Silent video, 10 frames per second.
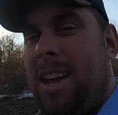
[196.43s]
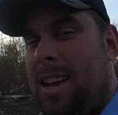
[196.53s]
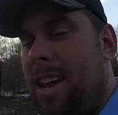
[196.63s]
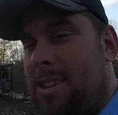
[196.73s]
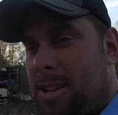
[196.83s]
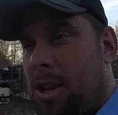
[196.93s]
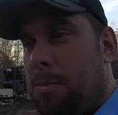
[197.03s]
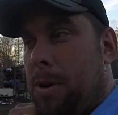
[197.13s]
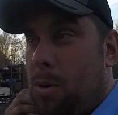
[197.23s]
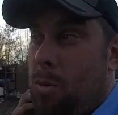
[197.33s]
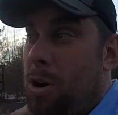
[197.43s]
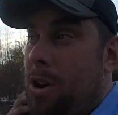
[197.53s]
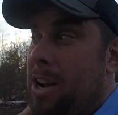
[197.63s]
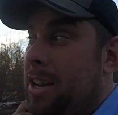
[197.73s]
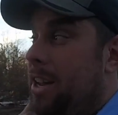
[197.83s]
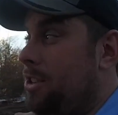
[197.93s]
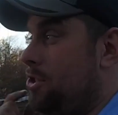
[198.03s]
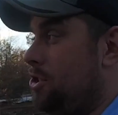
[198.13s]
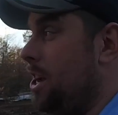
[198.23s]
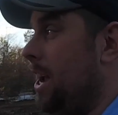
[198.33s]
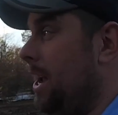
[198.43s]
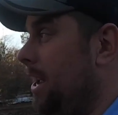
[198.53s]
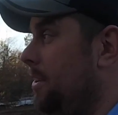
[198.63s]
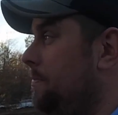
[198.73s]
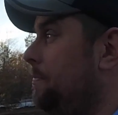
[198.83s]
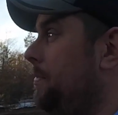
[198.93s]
it needs a little bit of work. It needs chain.